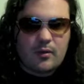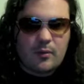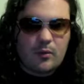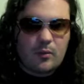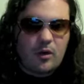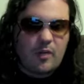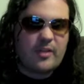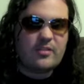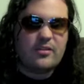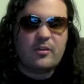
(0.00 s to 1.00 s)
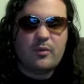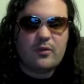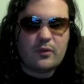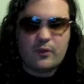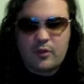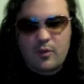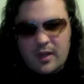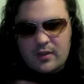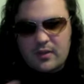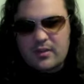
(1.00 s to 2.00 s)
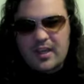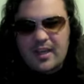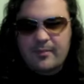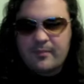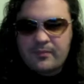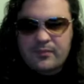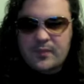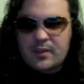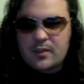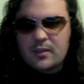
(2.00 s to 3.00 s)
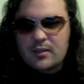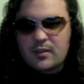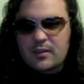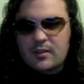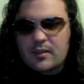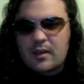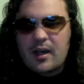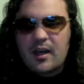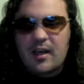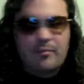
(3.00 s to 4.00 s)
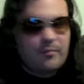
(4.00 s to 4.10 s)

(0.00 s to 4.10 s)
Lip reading: Welcome back to another movie review, and this time, I'm